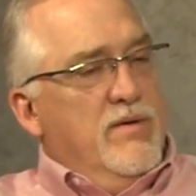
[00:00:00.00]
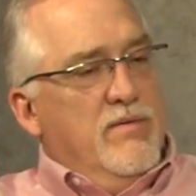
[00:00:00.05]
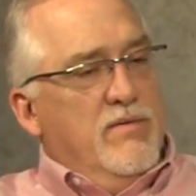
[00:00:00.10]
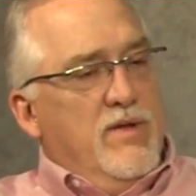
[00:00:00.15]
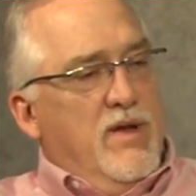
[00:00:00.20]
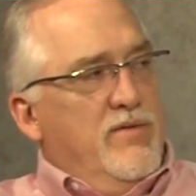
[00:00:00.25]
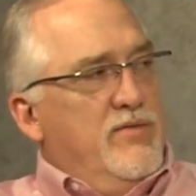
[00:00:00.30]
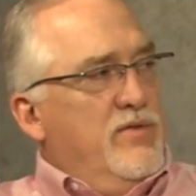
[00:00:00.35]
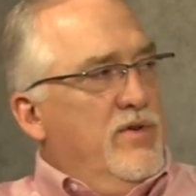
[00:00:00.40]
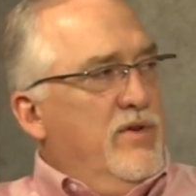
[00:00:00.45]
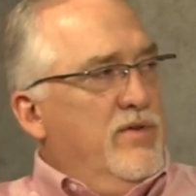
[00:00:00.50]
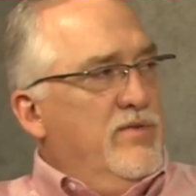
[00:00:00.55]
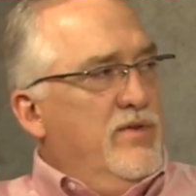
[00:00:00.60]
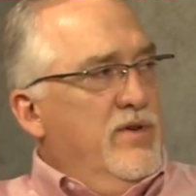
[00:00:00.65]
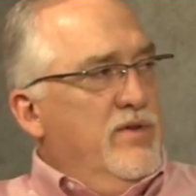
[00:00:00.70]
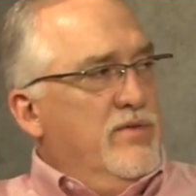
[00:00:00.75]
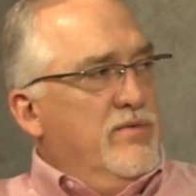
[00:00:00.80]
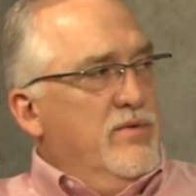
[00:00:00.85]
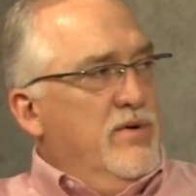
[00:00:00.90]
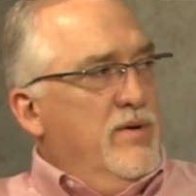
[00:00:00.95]
livestock
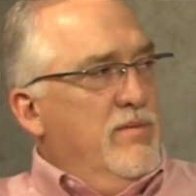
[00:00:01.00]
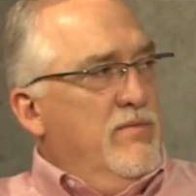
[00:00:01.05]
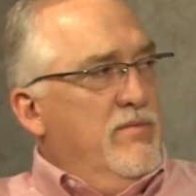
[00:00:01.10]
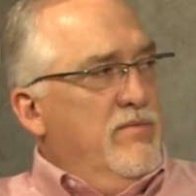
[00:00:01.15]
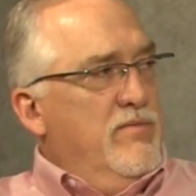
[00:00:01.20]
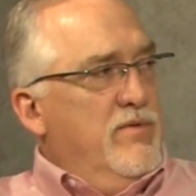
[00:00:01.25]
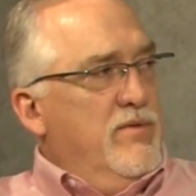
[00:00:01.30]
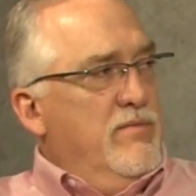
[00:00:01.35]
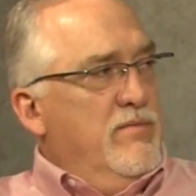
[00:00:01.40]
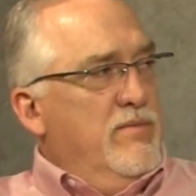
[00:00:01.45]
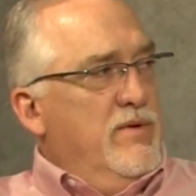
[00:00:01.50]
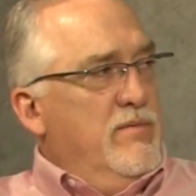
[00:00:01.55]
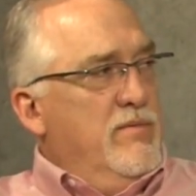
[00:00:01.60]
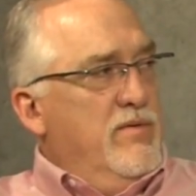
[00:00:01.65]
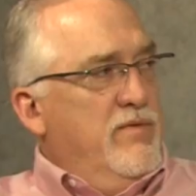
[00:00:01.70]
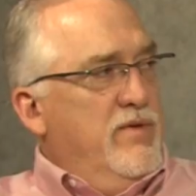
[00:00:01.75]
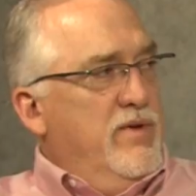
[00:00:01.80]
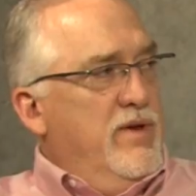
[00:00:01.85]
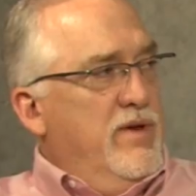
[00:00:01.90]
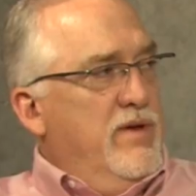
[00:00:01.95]
sales rep from
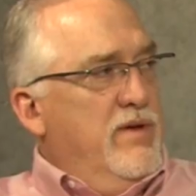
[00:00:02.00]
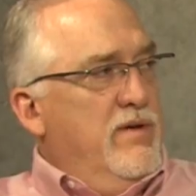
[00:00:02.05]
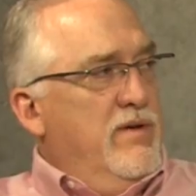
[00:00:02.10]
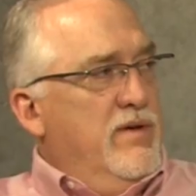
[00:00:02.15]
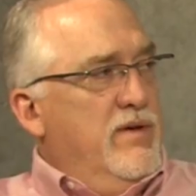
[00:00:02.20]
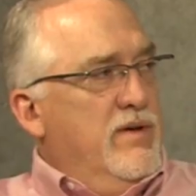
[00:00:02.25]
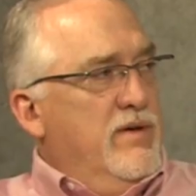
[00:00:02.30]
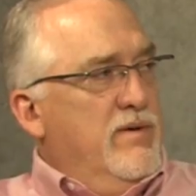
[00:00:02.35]
MFA,